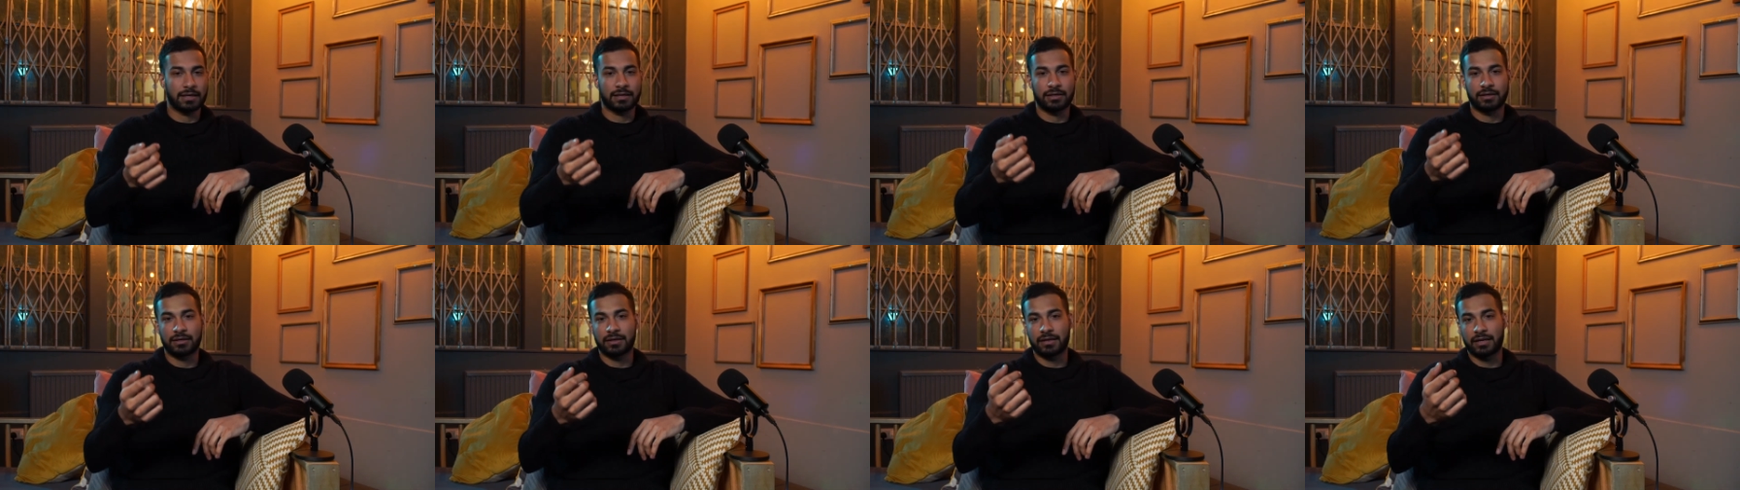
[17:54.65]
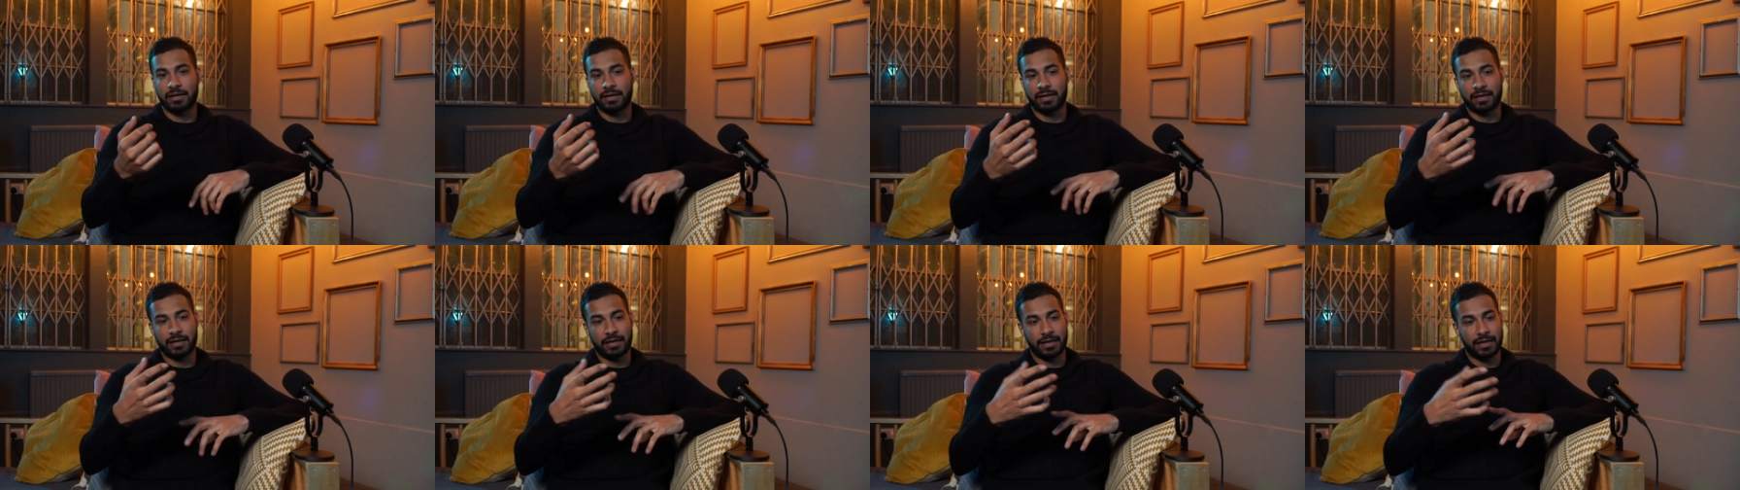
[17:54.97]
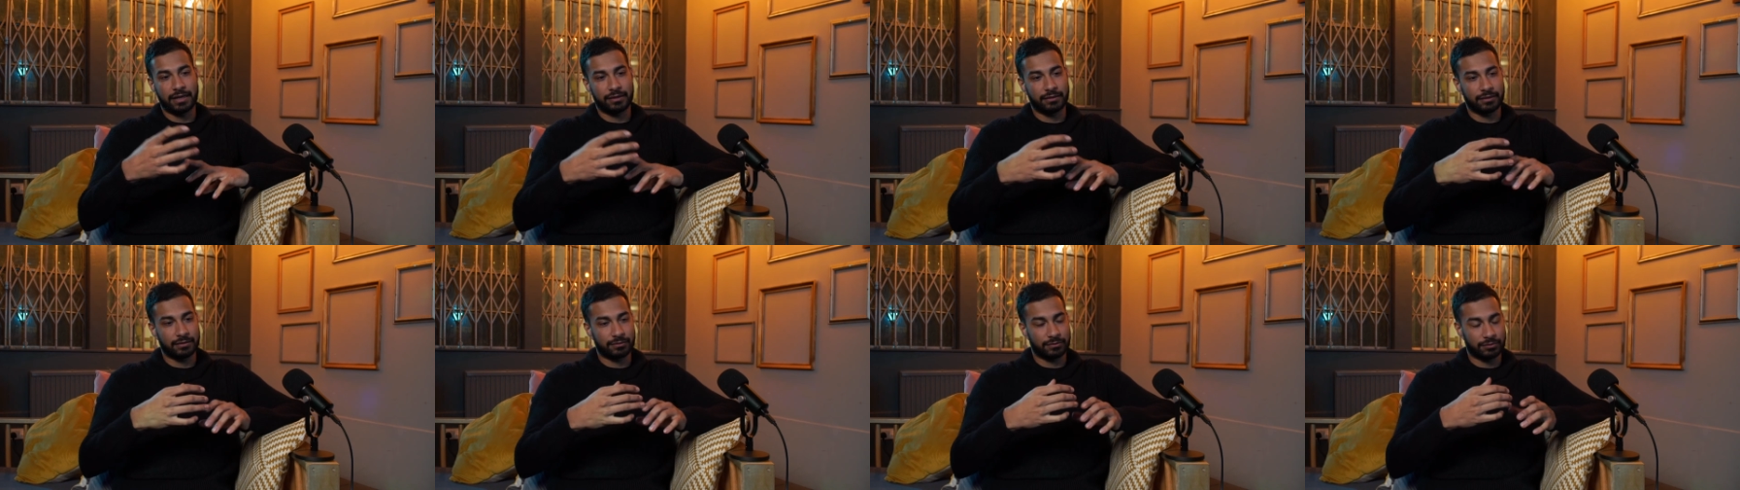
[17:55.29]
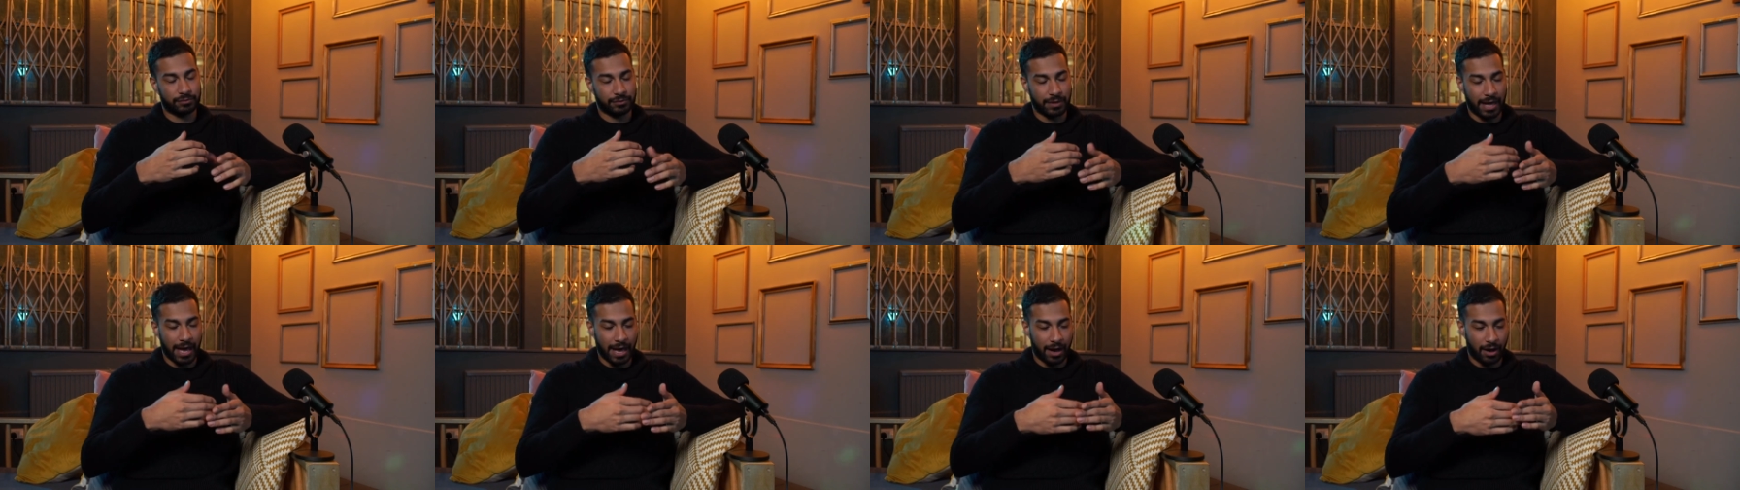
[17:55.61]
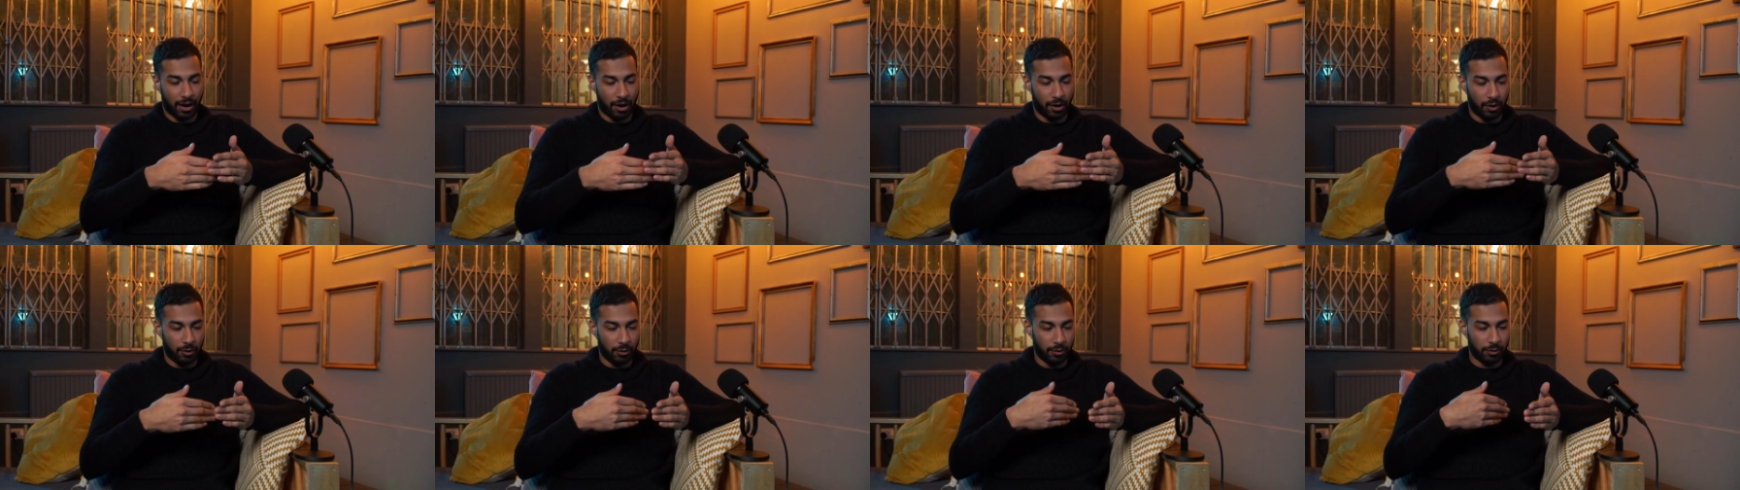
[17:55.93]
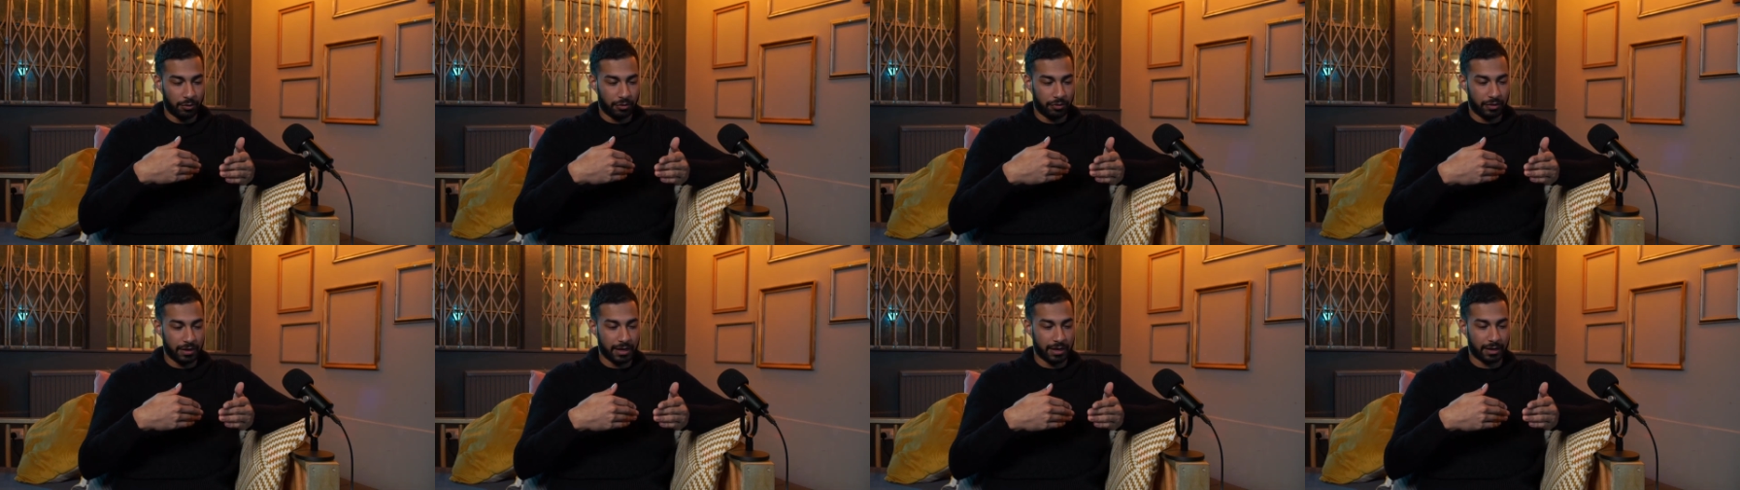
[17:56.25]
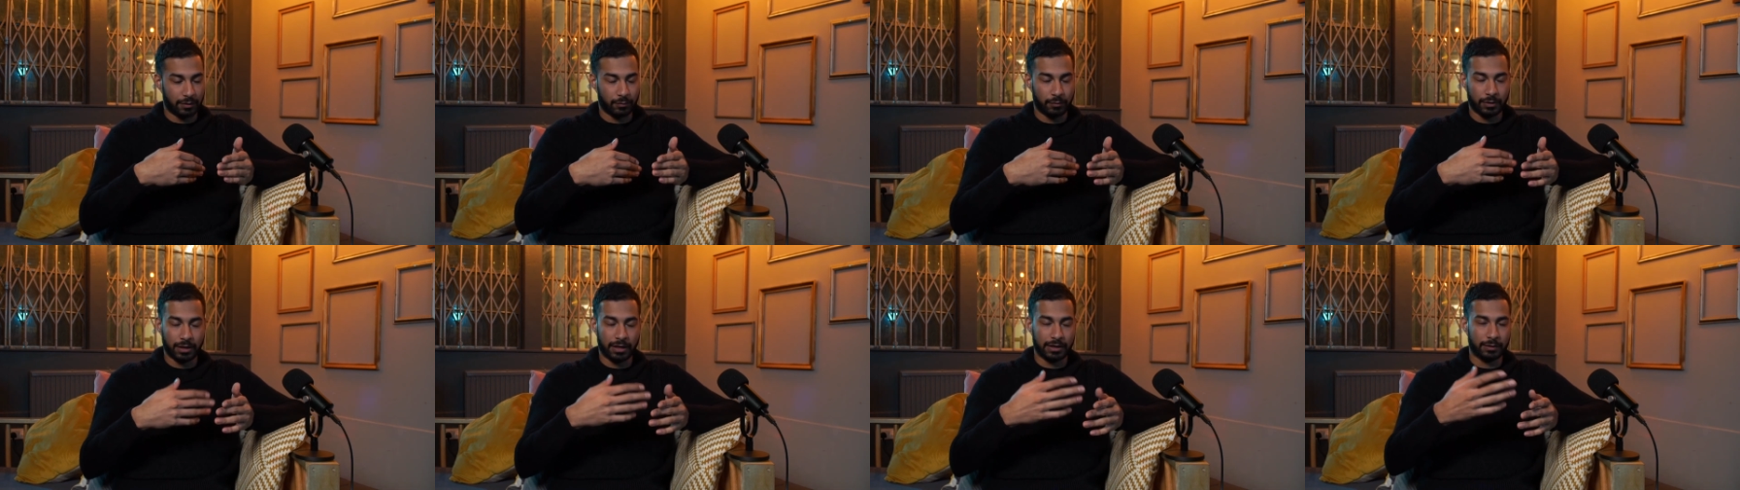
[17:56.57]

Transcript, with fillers: then that whole thing.